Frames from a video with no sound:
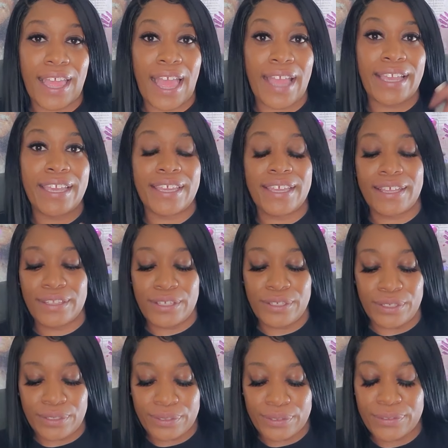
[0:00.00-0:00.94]
I get a
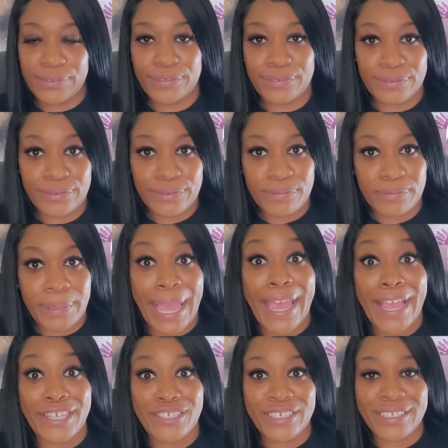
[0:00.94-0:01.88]
little
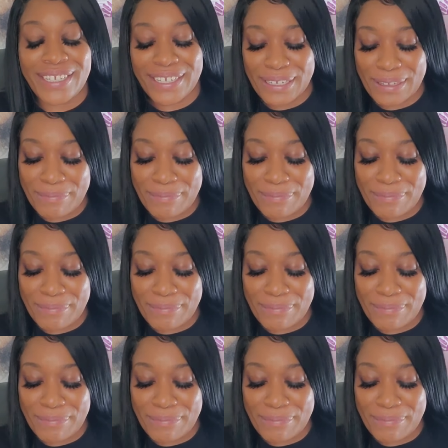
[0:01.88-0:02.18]
passionate,